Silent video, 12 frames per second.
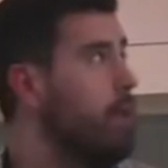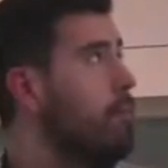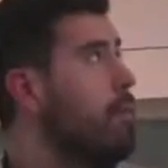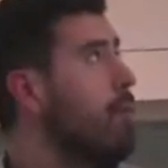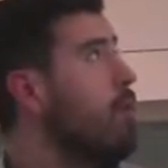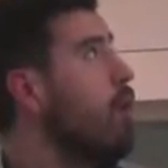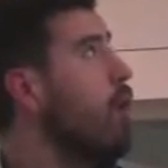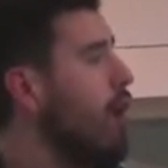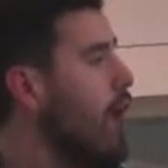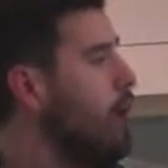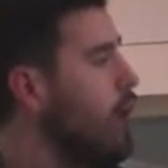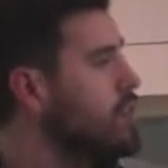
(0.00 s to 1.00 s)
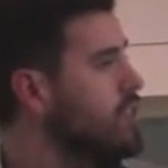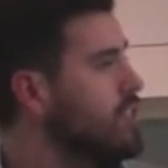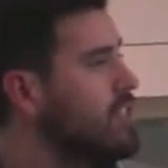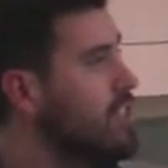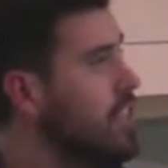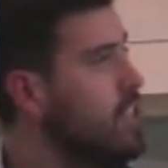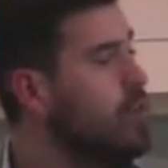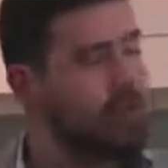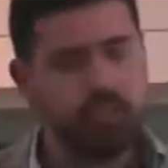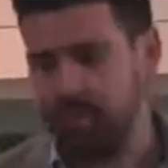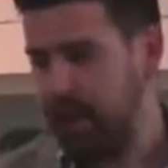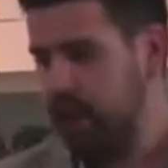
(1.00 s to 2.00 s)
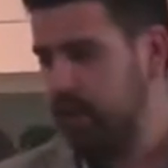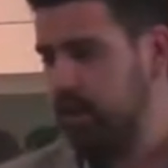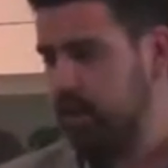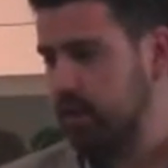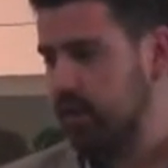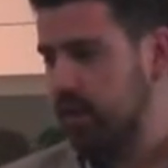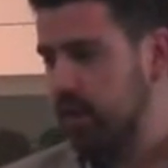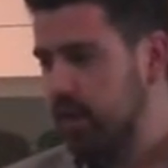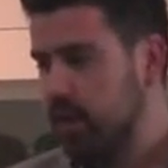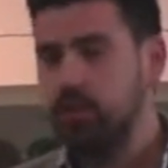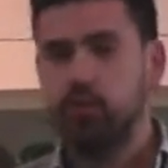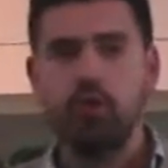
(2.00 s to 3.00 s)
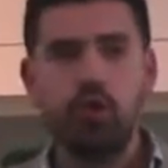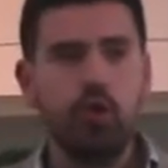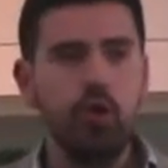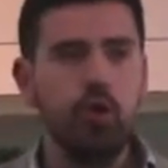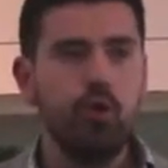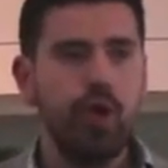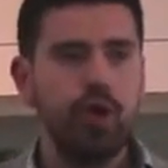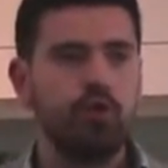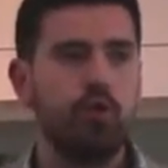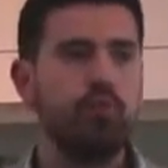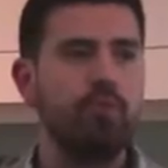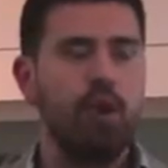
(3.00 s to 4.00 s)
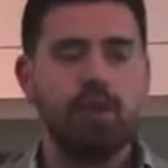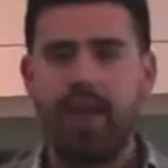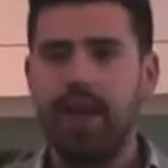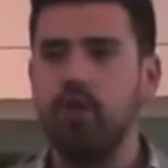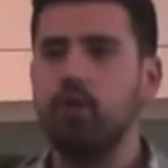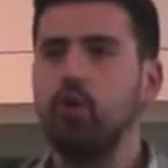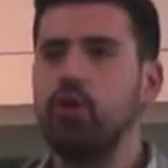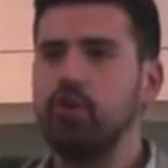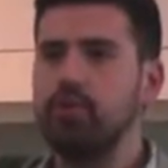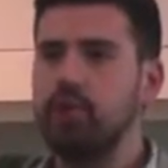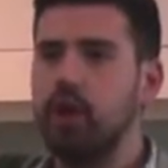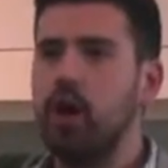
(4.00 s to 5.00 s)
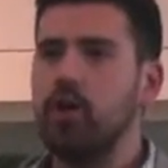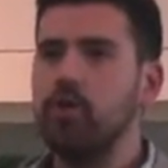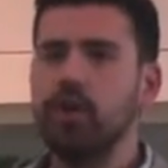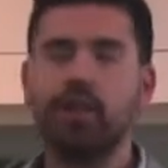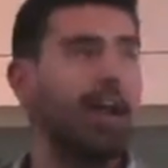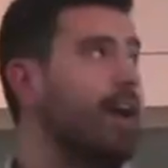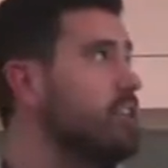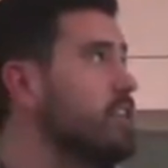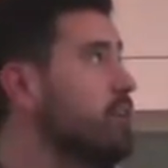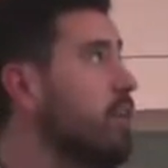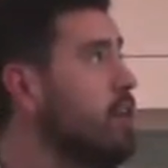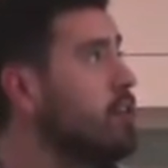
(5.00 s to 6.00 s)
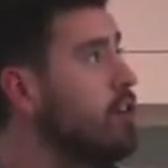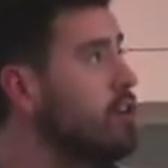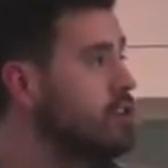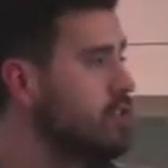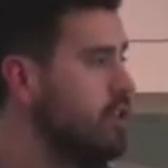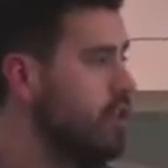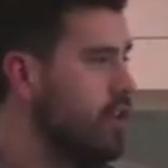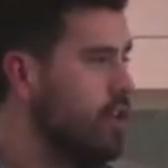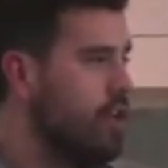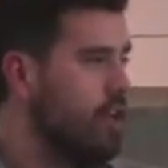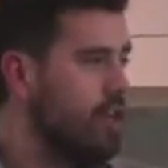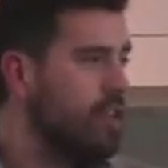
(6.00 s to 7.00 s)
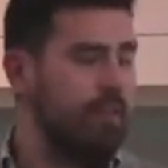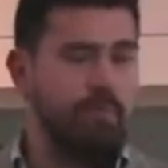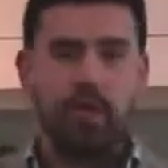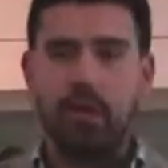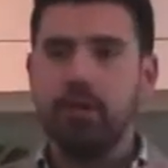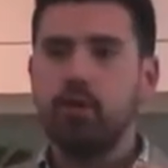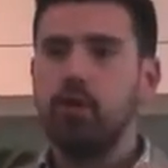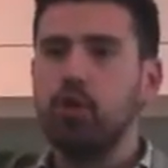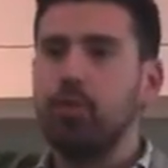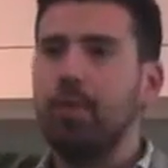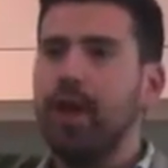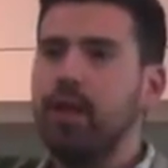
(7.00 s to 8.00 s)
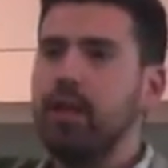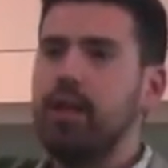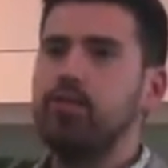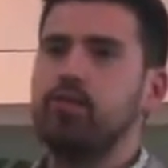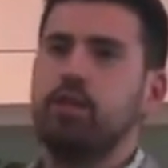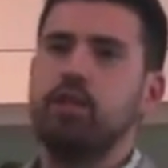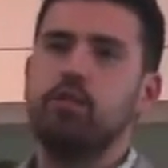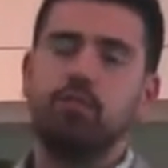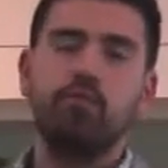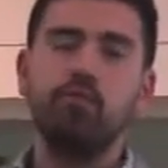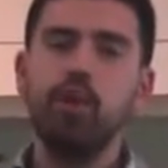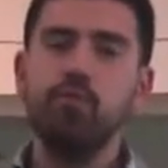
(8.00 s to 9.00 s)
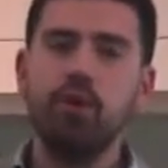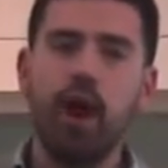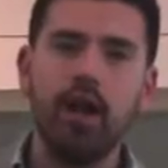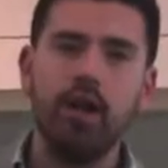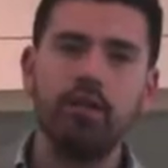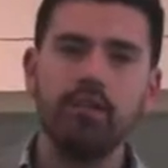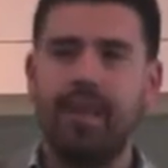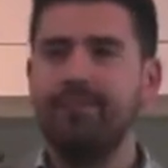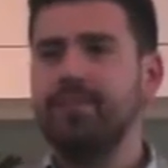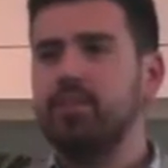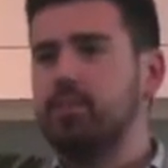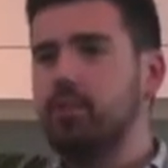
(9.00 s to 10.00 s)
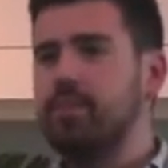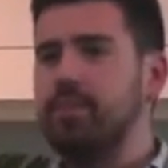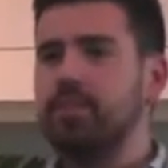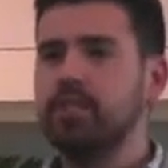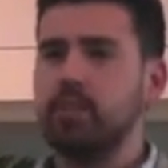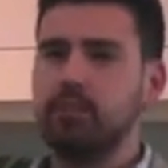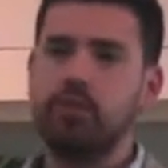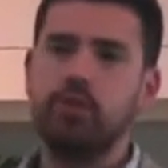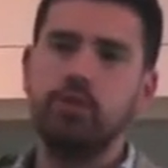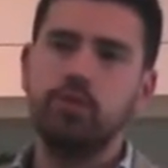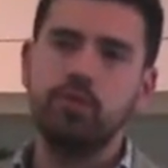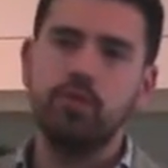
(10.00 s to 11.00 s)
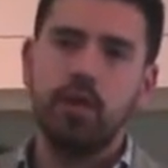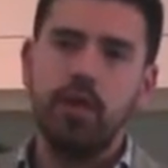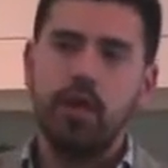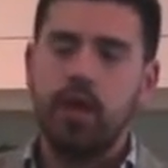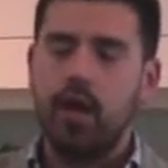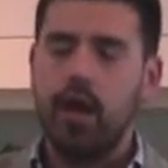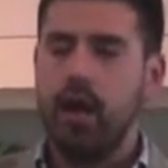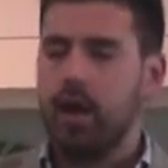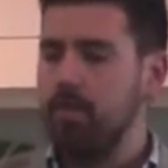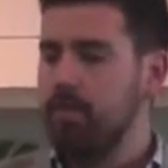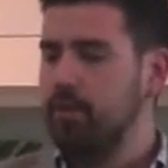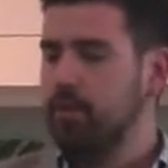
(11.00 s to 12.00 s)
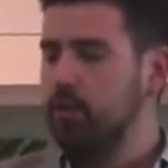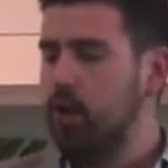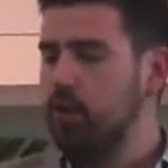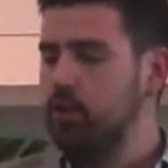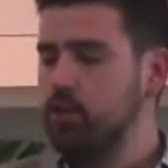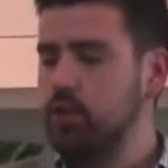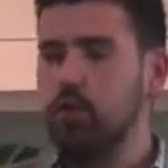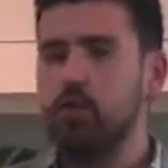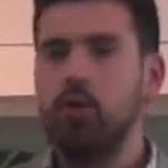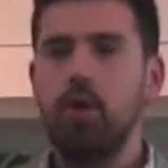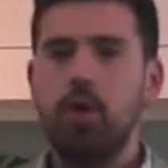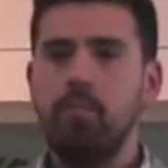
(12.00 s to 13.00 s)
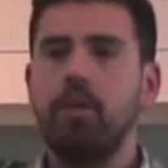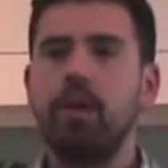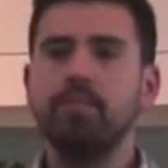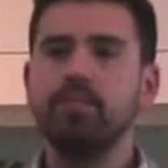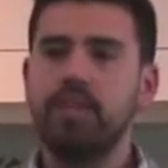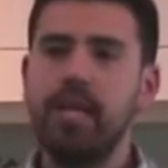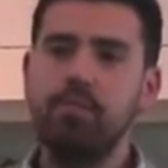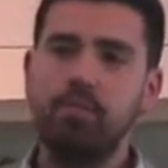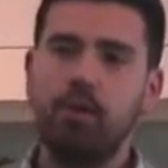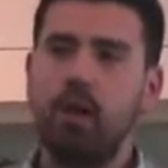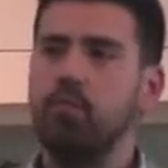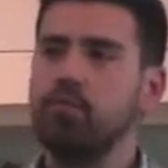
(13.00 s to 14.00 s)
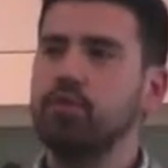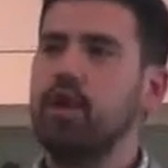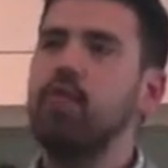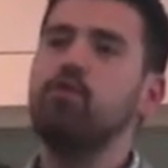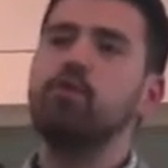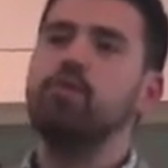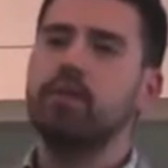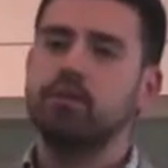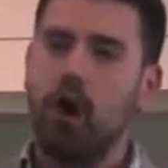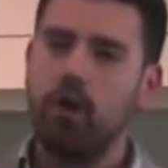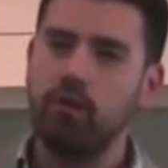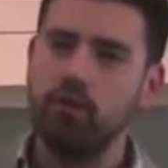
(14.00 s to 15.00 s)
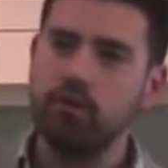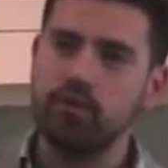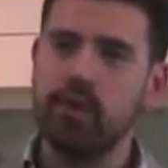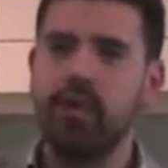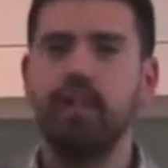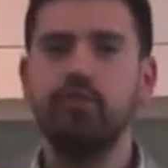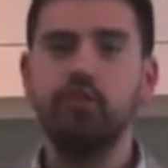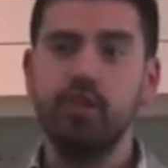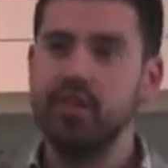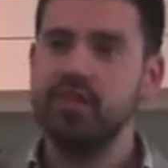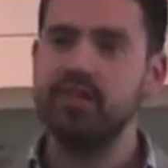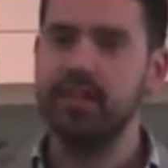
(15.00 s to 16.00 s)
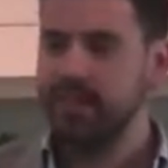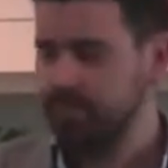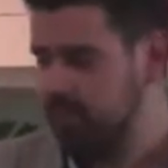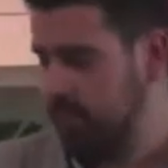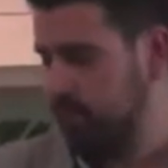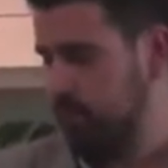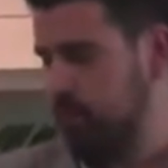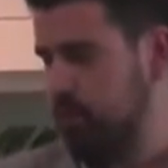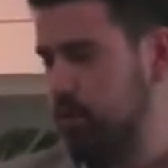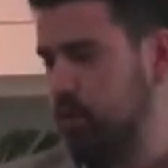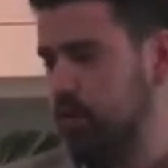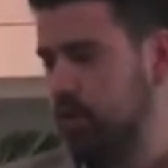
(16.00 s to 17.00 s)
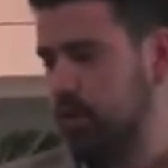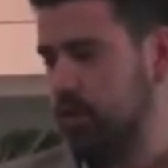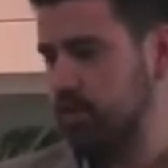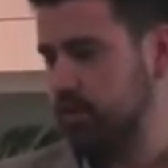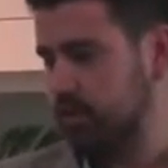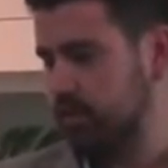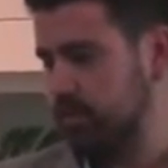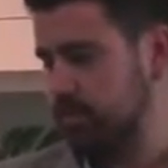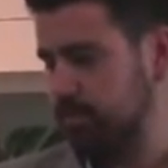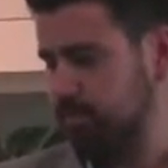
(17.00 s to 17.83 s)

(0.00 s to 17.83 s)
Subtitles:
But meanwhile, egg whites continue expanding into new and growing product categories beyond the classic baked goods. They've become a critical binding agent in gluten-free products and vegetarian meat substitutes. But they've also become a staple at almost every McDonald's and GNC for their protein content.